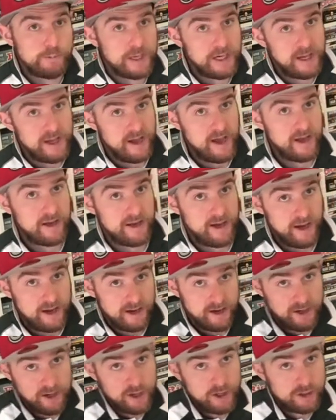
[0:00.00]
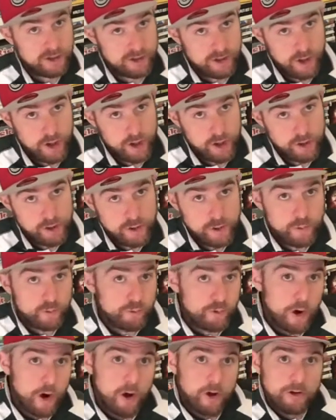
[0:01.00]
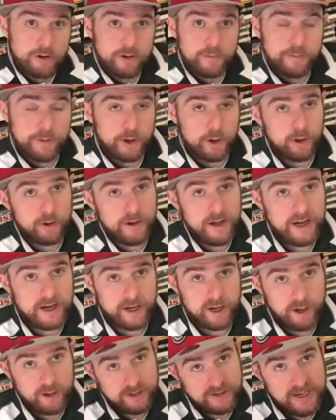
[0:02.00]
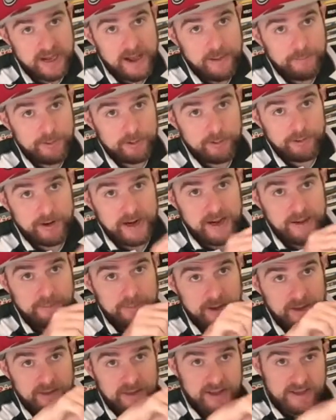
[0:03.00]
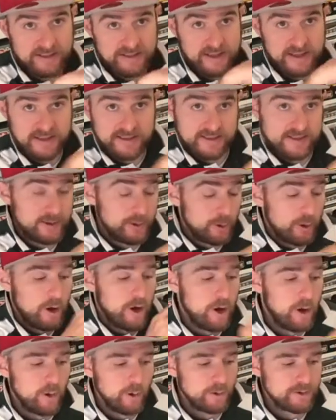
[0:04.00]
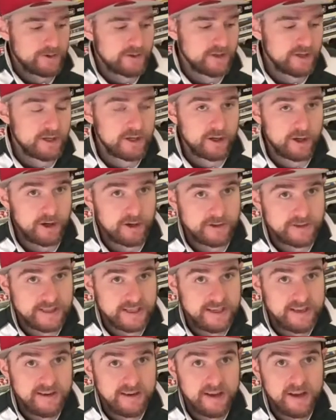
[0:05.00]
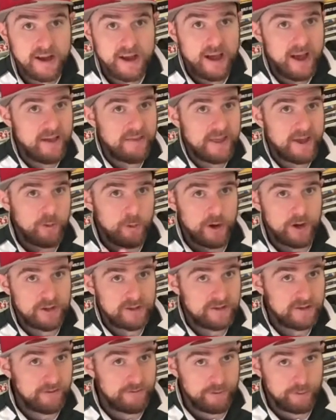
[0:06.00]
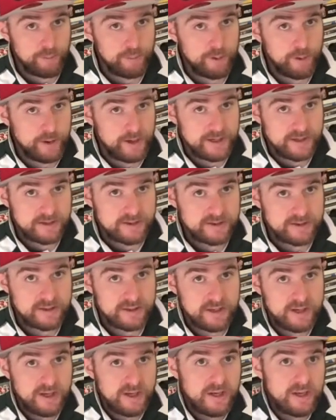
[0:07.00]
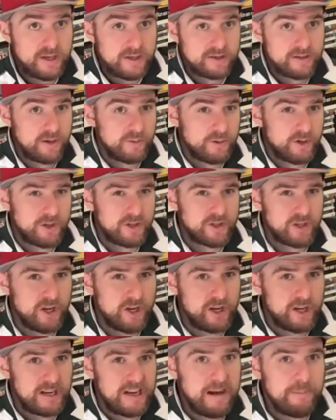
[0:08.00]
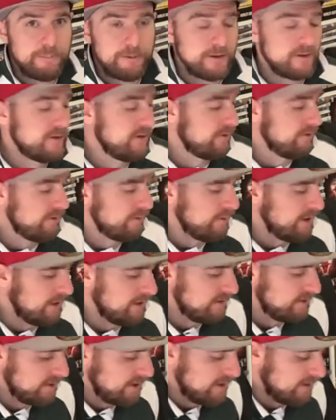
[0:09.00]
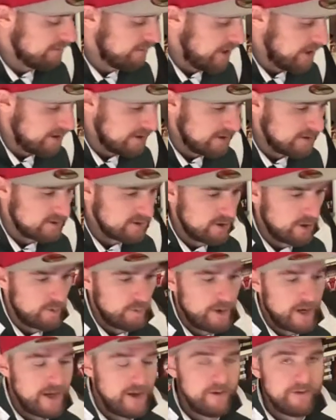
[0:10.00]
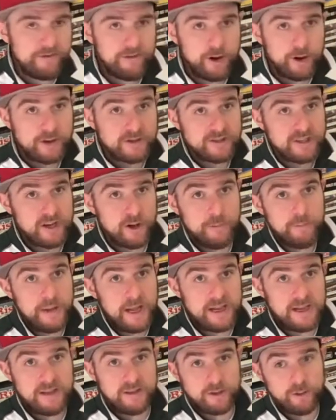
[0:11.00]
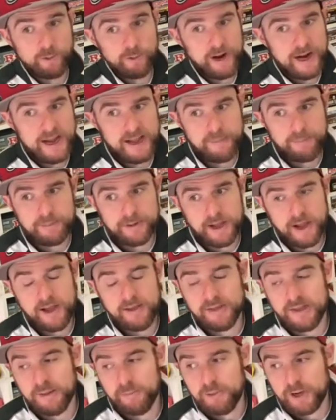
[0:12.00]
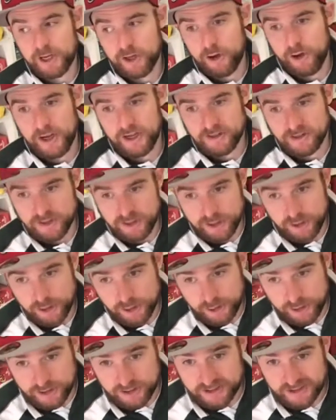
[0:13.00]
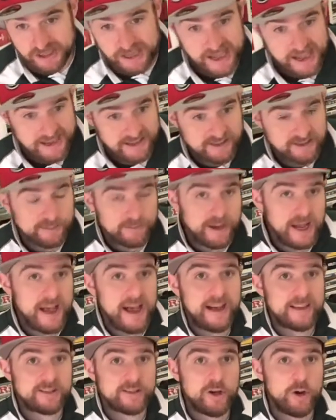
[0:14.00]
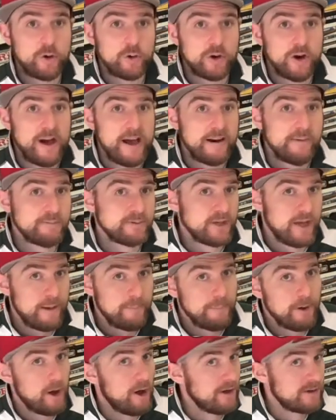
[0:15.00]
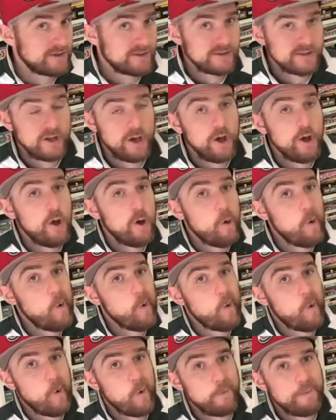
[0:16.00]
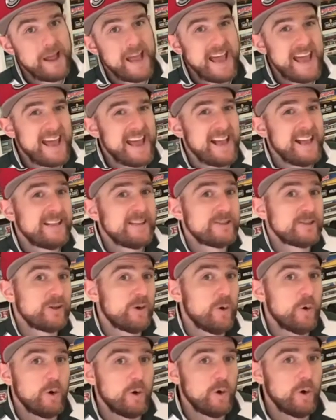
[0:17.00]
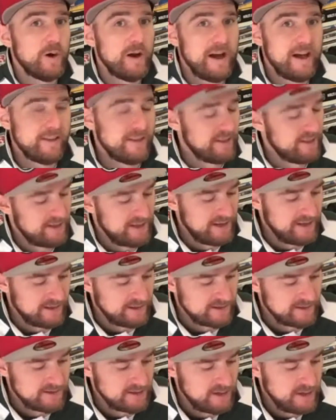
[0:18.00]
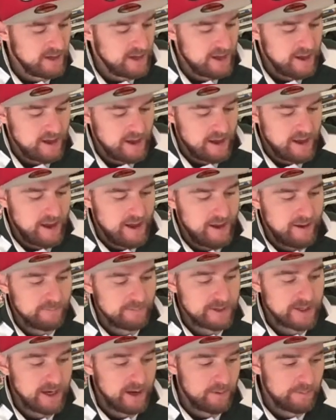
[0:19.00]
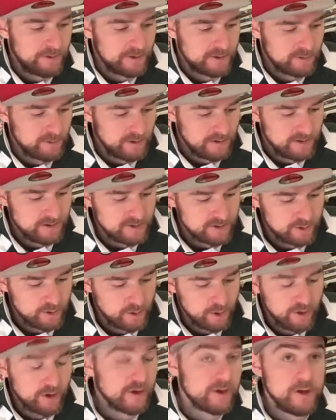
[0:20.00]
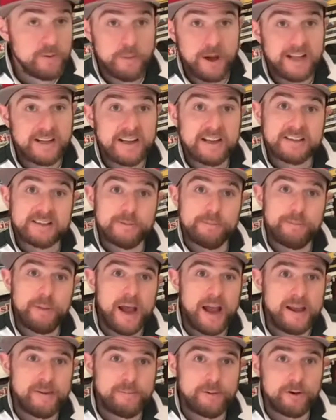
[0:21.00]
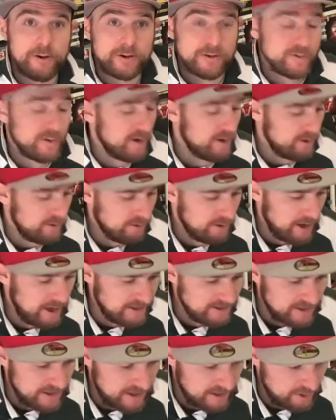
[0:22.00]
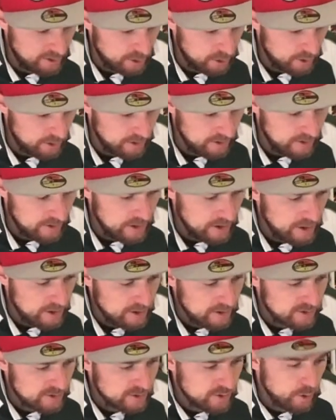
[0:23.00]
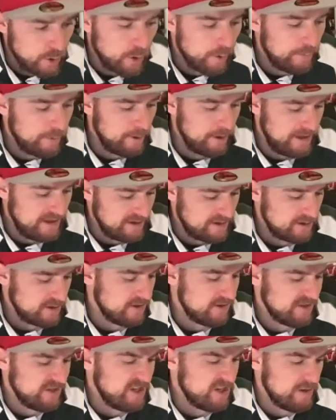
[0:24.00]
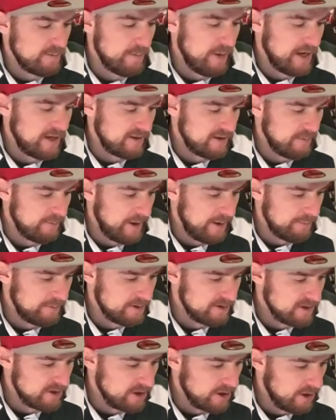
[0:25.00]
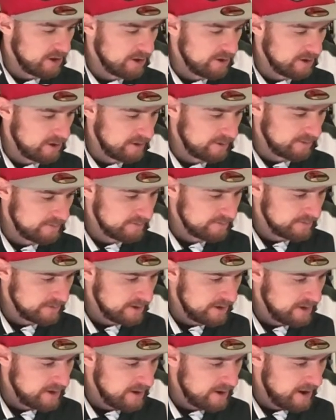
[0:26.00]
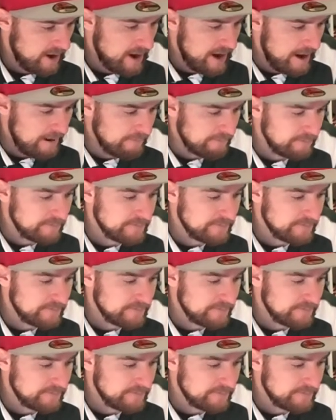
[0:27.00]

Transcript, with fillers: mini arcade. So you roll a ball and it goes up a ramp and there's these little holes that it goes in and they're worth different points. So I'm going to show you a couple of different ways we can make it. So we're focusing on making a ramp and then we're going to use like some household items like pots or pans or other things um, to help us with the score. You might need some paper as well to write down your score points because you can make them up as you go along. All ah, right,